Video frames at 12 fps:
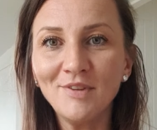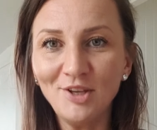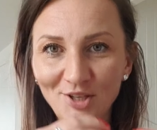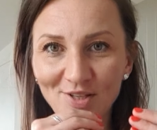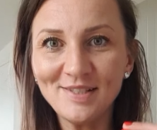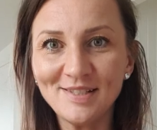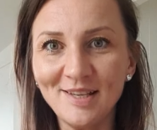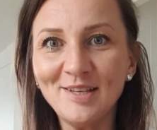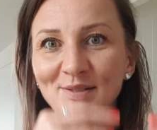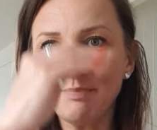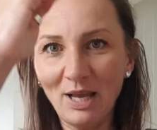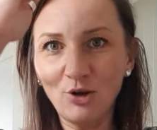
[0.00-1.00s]
is,
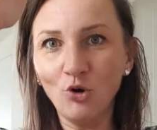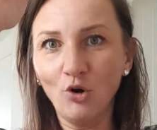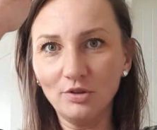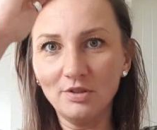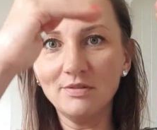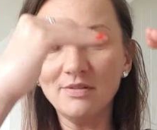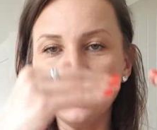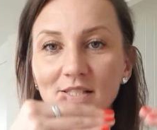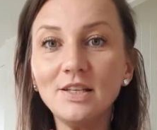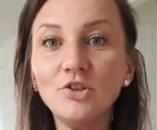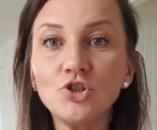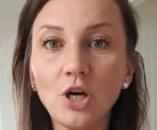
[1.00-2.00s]
is my God is
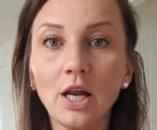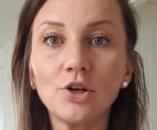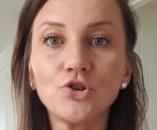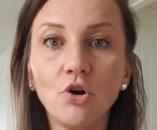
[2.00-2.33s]
in charge